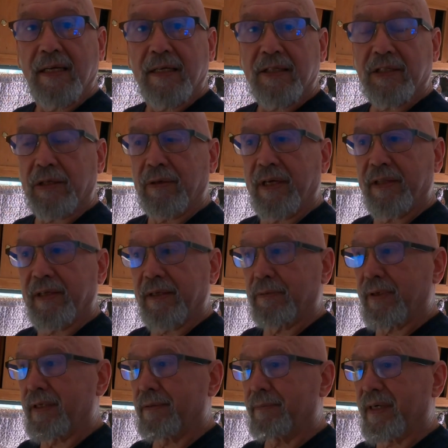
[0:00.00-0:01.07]
So I thought,
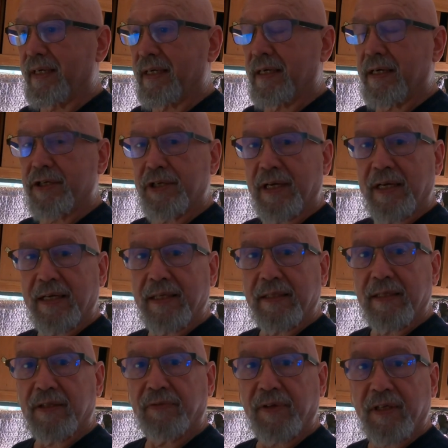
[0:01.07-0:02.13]
well, my gosh, you got to get
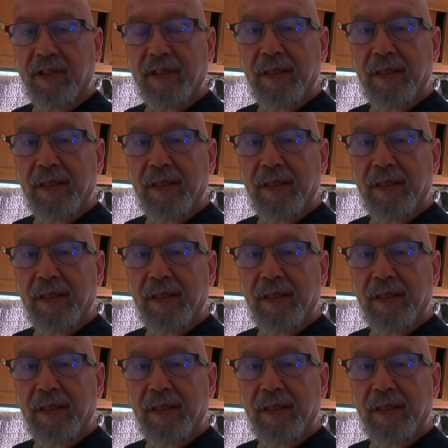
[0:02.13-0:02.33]
this fixed